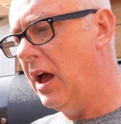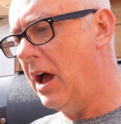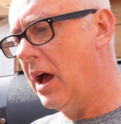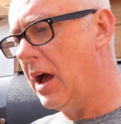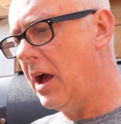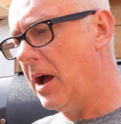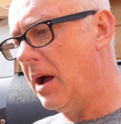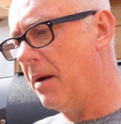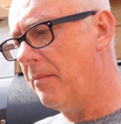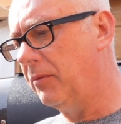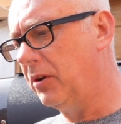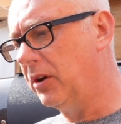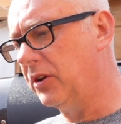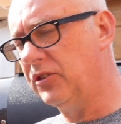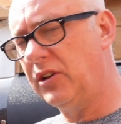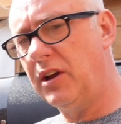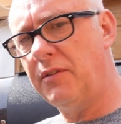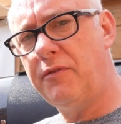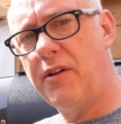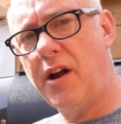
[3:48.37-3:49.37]
because
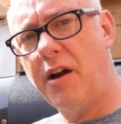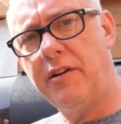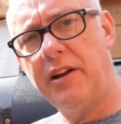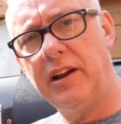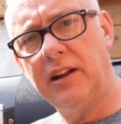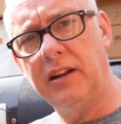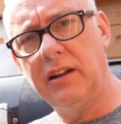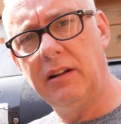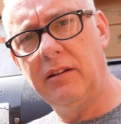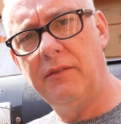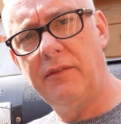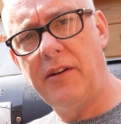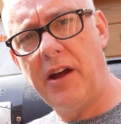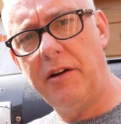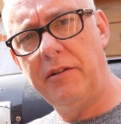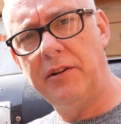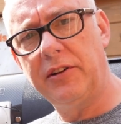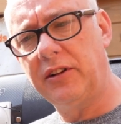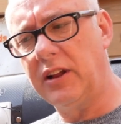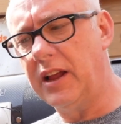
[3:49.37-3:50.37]
there are
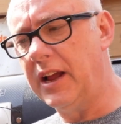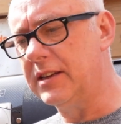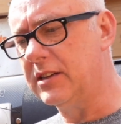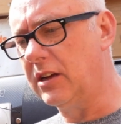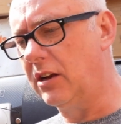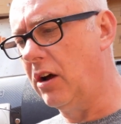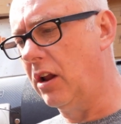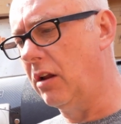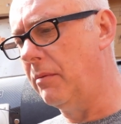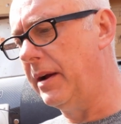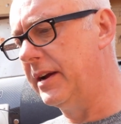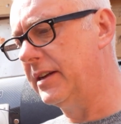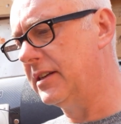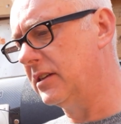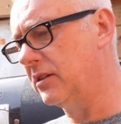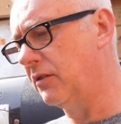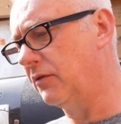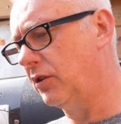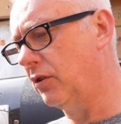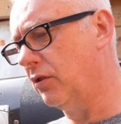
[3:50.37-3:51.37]
various laser
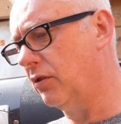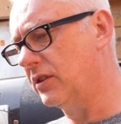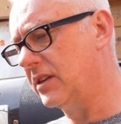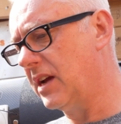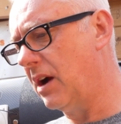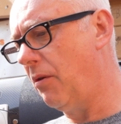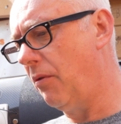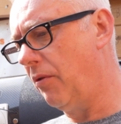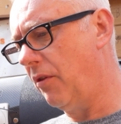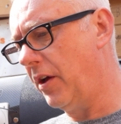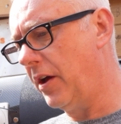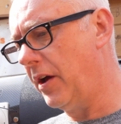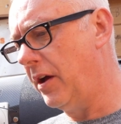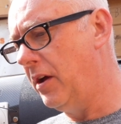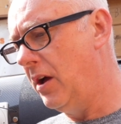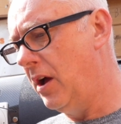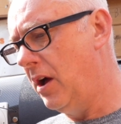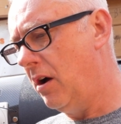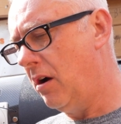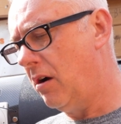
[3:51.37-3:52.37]
collimators of course out there
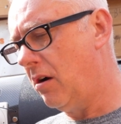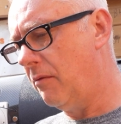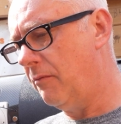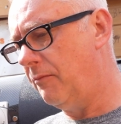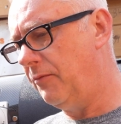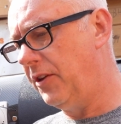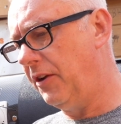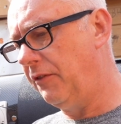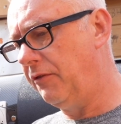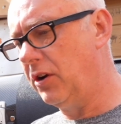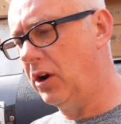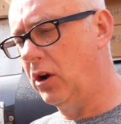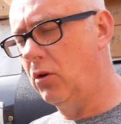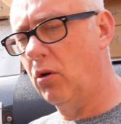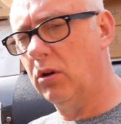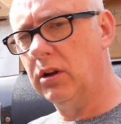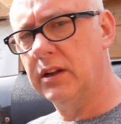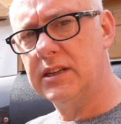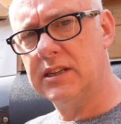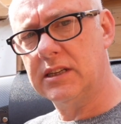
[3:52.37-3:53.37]
of different
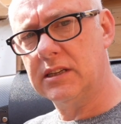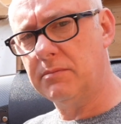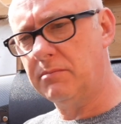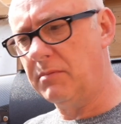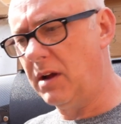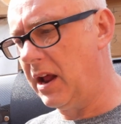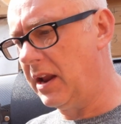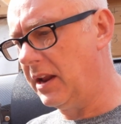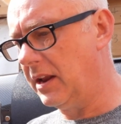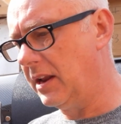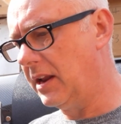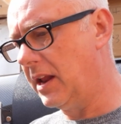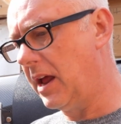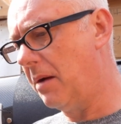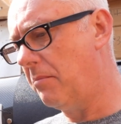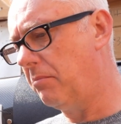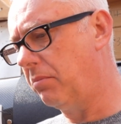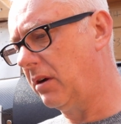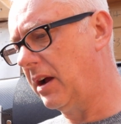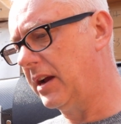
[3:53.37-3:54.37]
qualities and
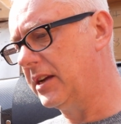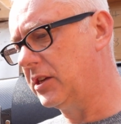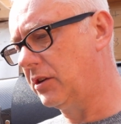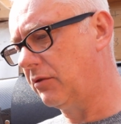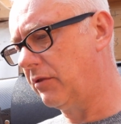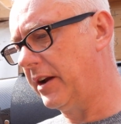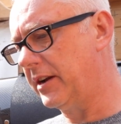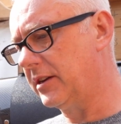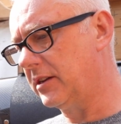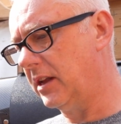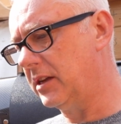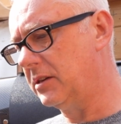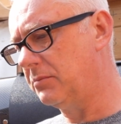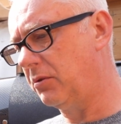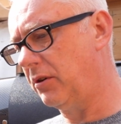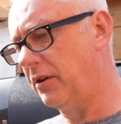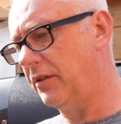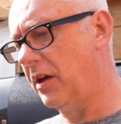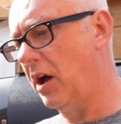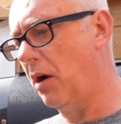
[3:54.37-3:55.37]
price grades, let's
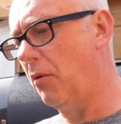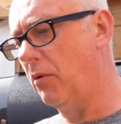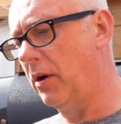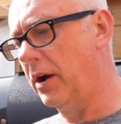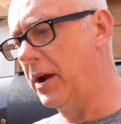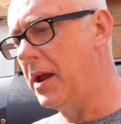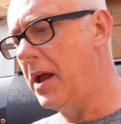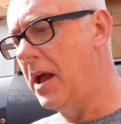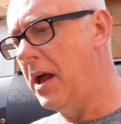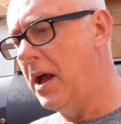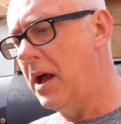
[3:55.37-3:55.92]
put it that way.